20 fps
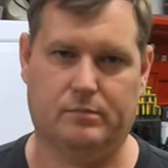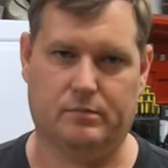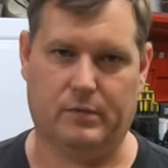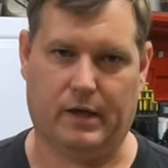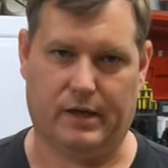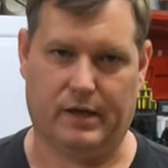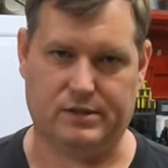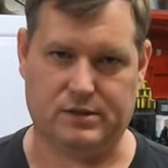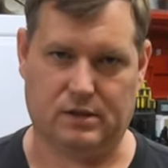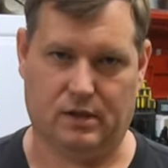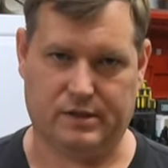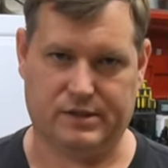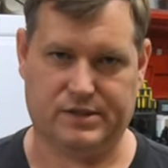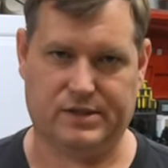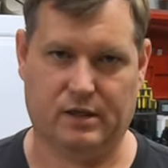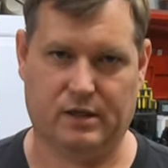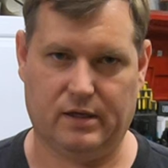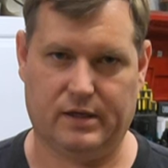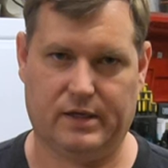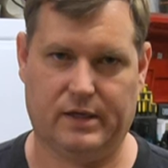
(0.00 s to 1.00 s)
has a lot of
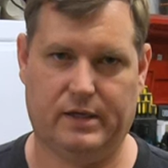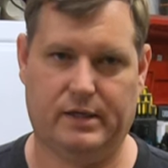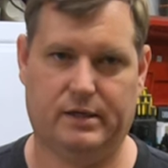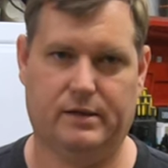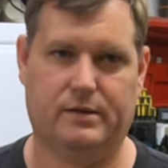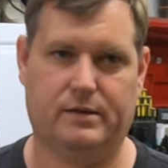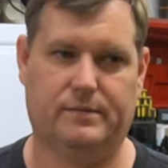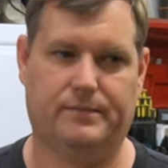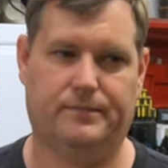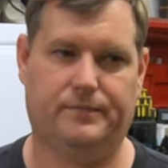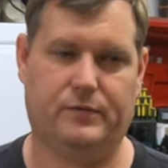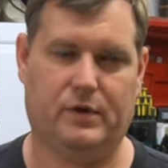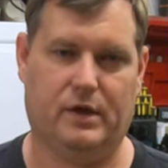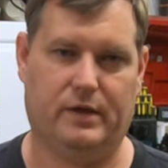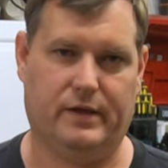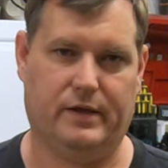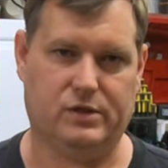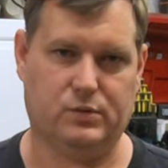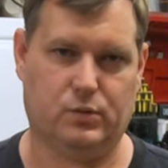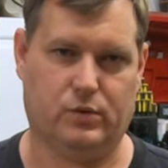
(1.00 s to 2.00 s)
silica in it,
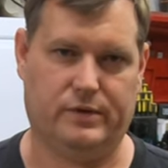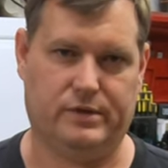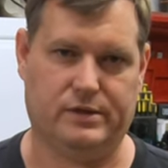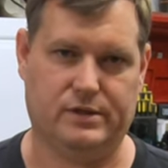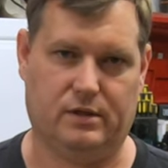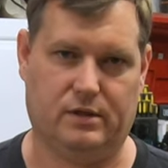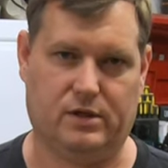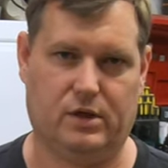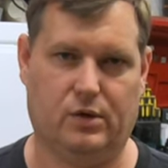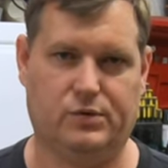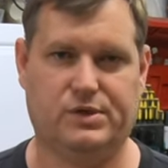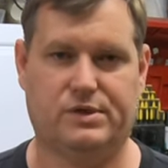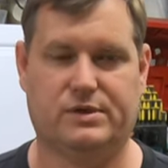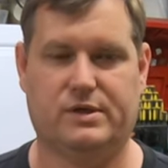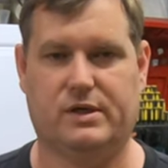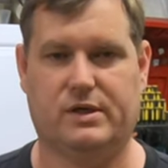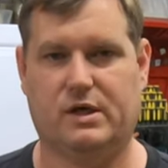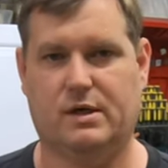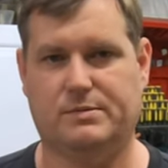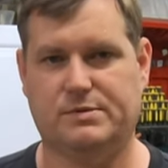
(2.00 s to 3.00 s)
and that's where the silicosis
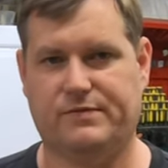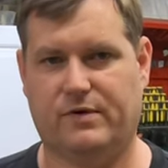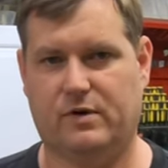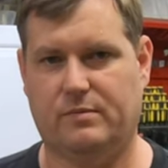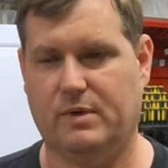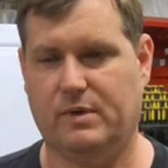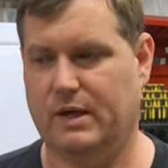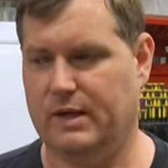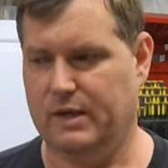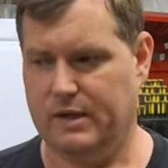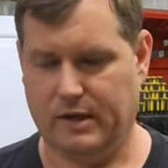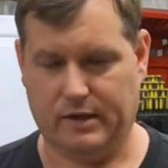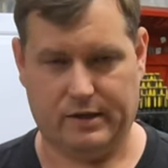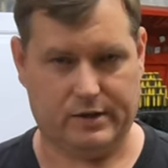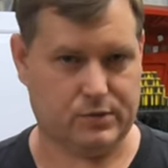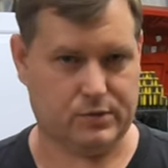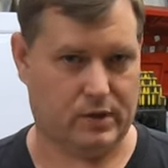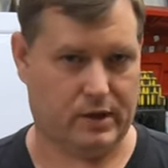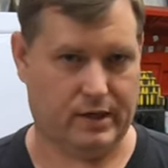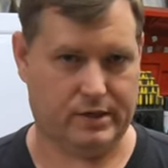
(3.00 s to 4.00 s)
thing comes from. And
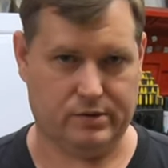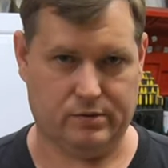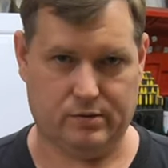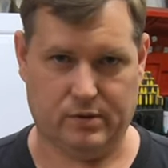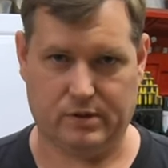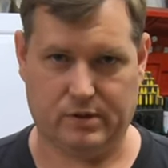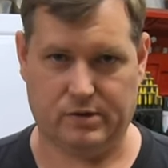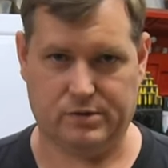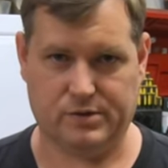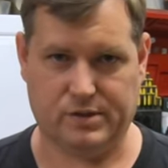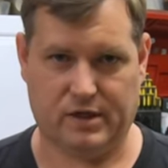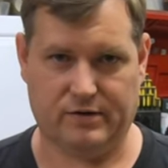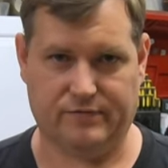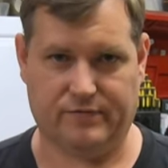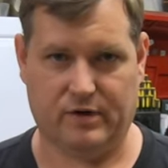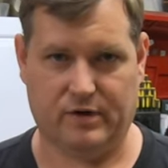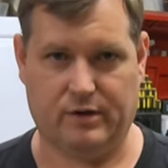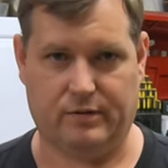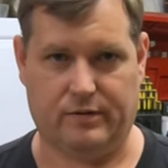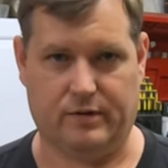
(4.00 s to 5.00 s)
that's why I do not use sand
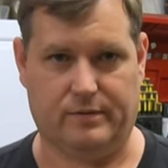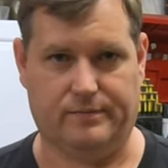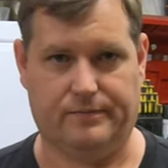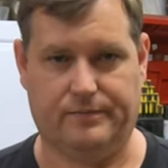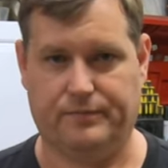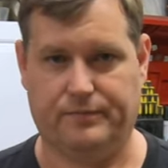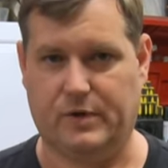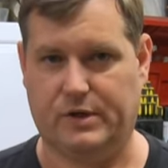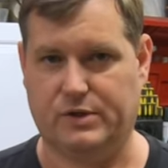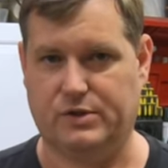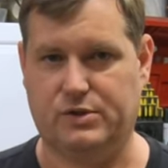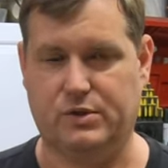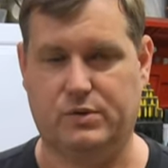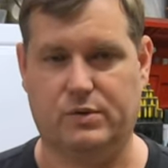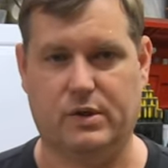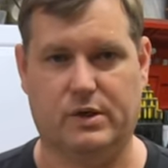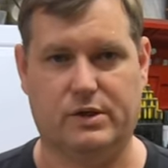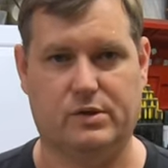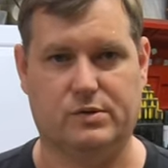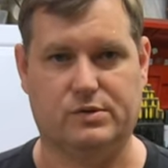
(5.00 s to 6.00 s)
for anything. I do
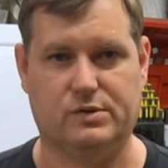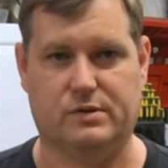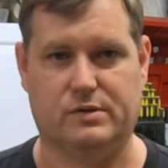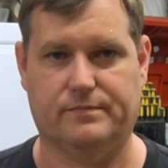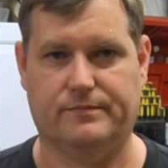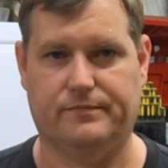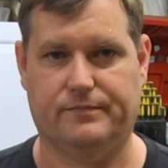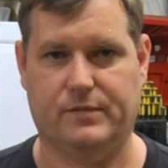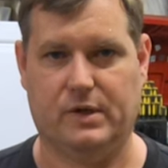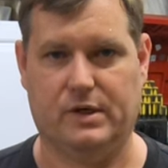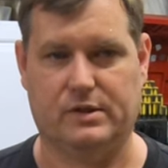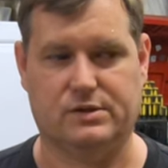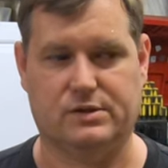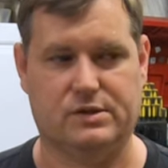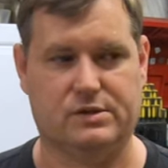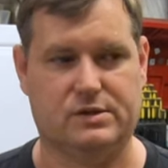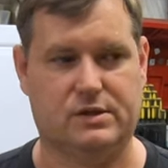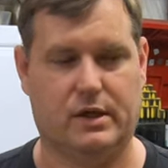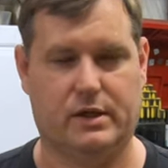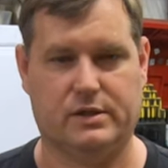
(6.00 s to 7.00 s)
not use it. It's
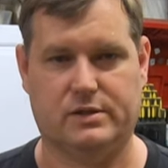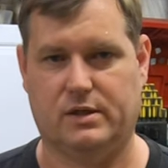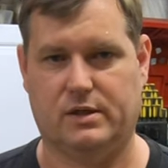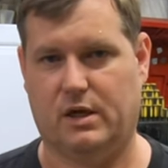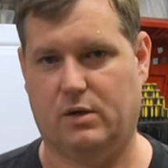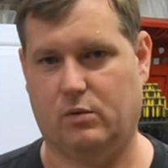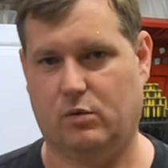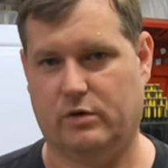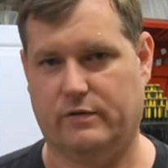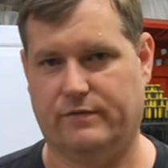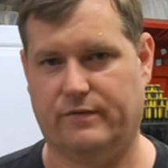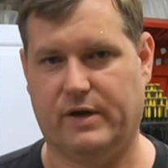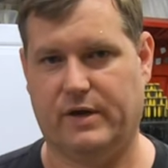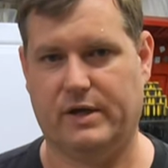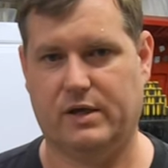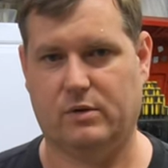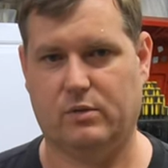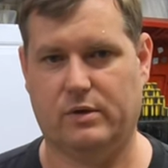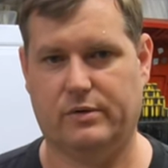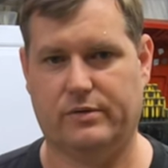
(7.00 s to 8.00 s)
just, it's not worth
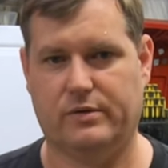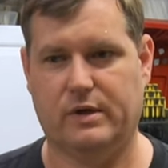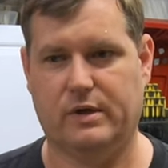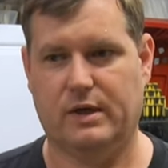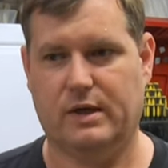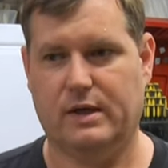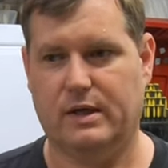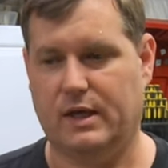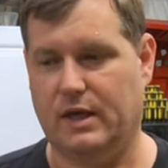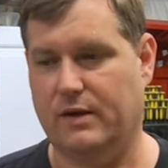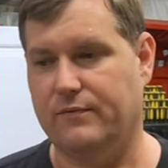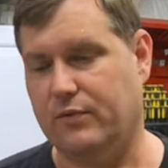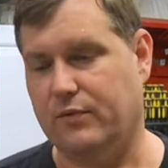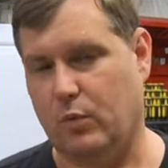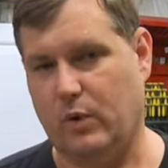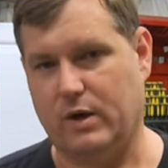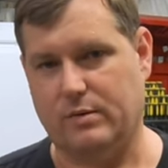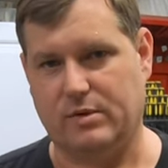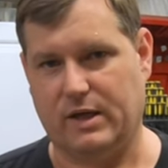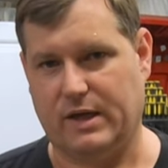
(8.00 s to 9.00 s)
fighting with. Even for
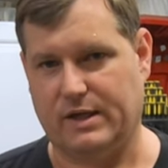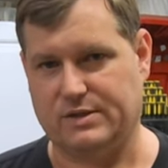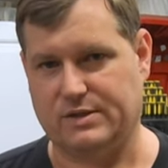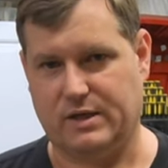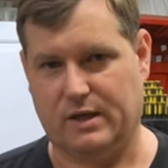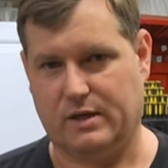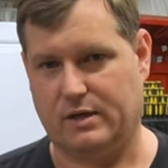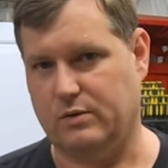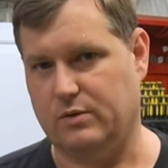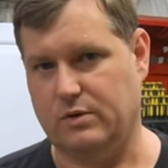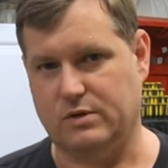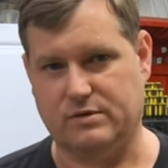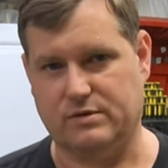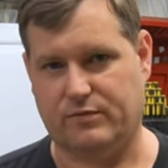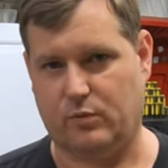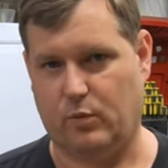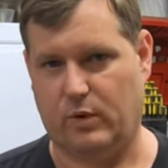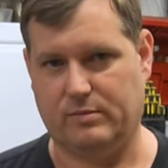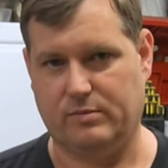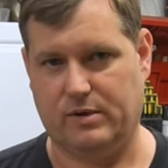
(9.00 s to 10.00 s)
wet blasting, I don't use it
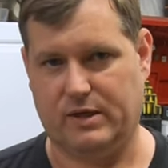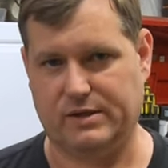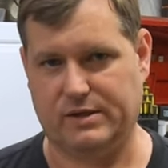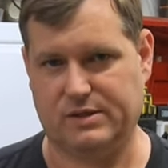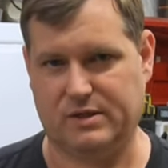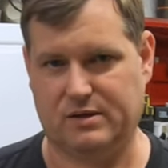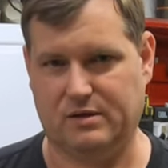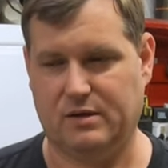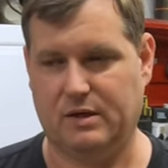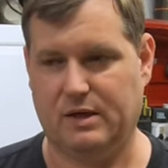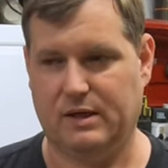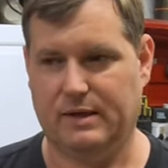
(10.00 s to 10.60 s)
for wet blasting